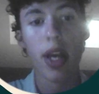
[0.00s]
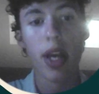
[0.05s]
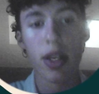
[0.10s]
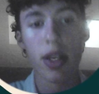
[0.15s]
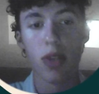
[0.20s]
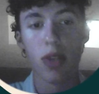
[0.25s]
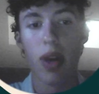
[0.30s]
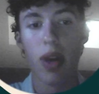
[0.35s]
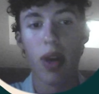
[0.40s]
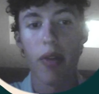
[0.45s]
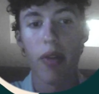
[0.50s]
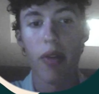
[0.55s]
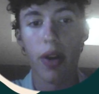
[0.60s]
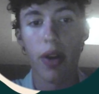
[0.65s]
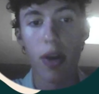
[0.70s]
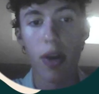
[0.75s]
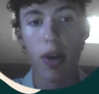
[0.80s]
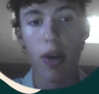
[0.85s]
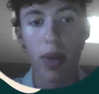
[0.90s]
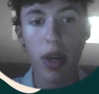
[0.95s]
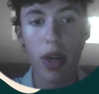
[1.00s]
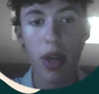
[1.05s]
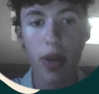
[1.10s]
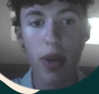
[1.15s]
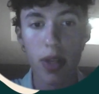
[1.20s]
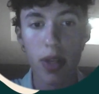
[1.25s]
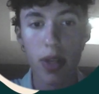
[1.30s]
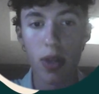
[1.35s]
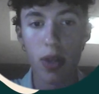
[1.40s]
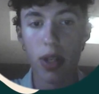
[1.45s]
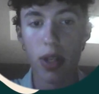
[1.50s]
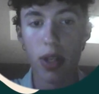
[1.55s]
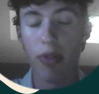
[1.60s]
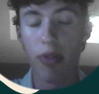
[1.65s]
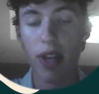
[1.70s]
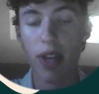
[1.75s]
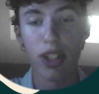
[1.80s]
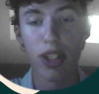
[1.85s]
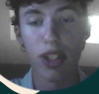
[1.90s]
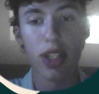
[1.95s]
So we have the herbaceous, which is a
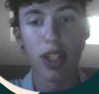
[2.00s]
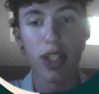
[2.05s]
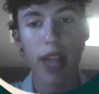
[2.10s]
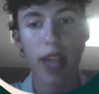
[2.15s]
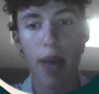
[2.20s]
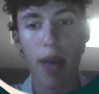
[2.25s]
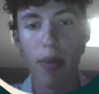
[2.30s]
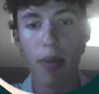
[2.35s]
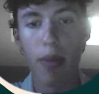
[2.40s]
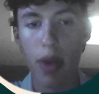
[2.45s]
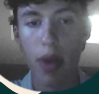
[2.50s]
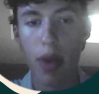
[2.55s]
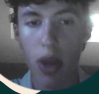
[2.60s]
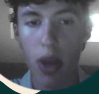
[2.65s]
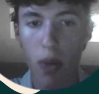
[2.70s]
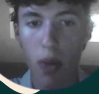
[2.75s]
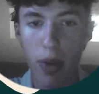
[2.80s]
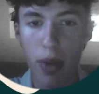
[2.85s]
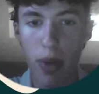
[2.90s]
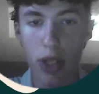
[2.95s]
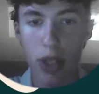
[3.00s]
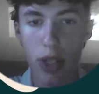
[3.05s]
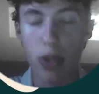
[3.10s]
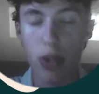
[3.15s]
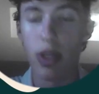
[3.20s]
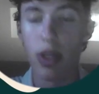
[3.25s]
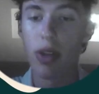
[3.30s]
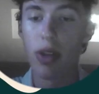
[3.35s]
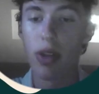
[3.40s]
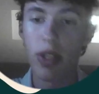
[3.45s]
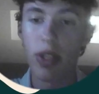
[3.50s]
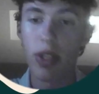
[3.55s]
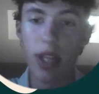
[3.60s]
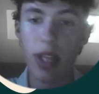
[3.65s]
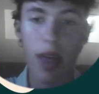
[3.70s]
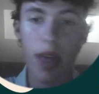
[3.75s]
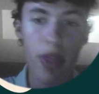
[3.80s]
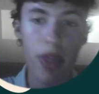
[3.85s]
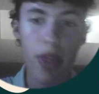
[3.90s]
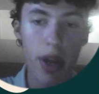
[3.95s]
fleshy stem, which is usually
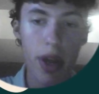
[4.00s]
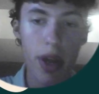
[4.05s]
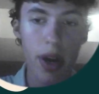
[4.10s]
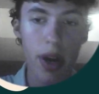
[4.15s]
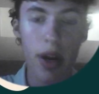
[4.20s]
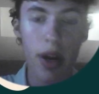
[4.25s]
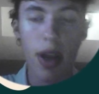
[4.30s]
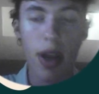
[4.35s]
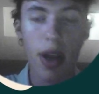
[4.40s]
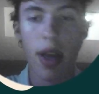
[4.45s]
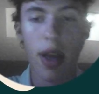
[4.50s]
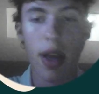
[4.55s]
thinner,